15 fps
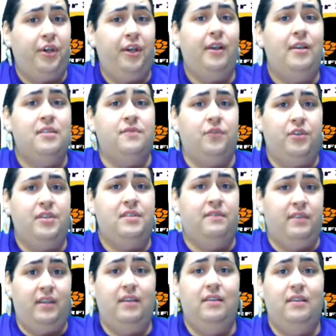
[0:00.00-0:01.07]
us for this
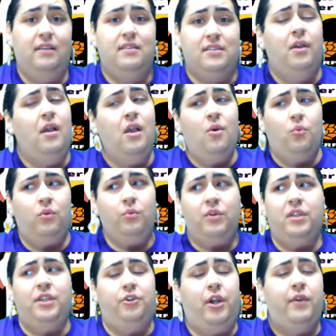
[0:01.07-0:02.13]
event. So we're
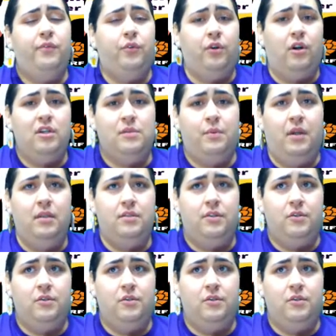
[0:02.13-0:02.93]
really grateful to our sponsors.